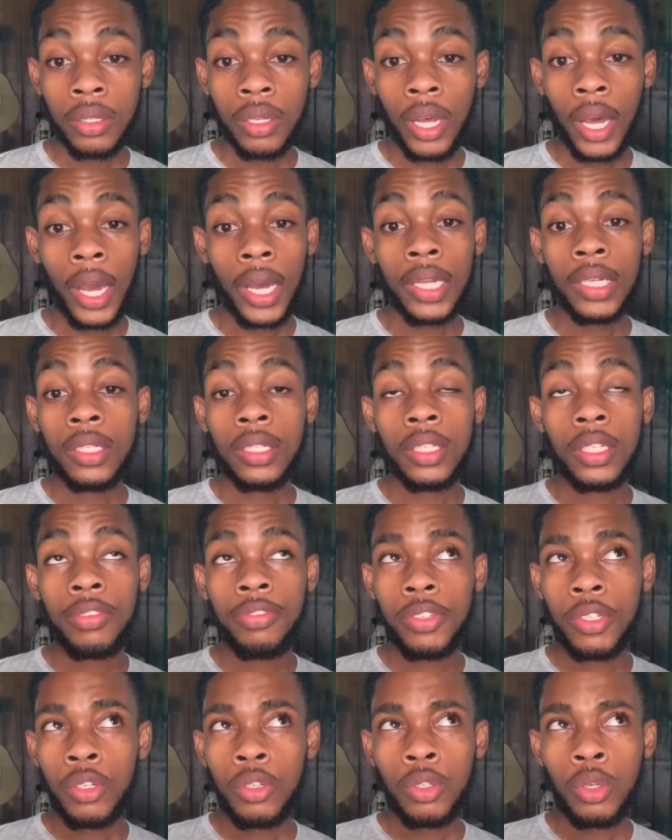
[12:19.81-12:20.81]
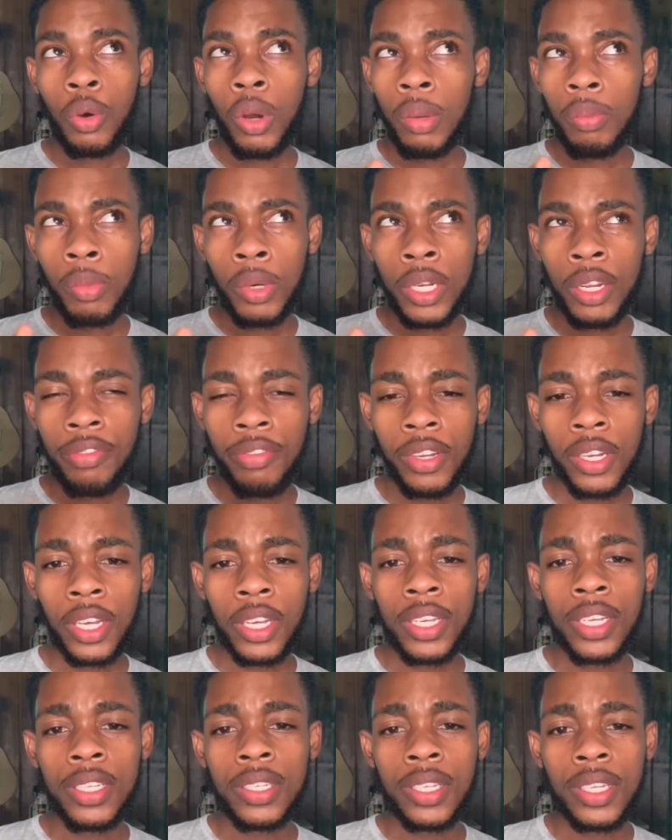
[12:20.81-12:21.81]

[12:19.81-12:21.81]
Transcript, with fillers: and if you don't know what money fella is,